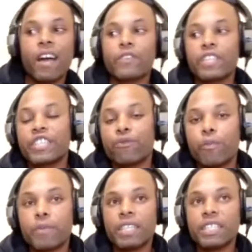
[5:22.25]
conversation
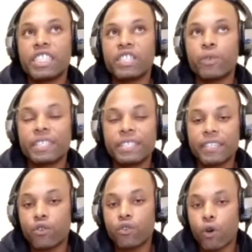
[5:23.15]
with me, she was
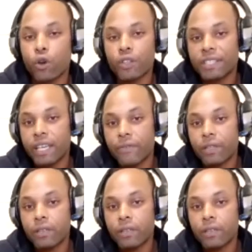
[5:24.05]
6 going on 7.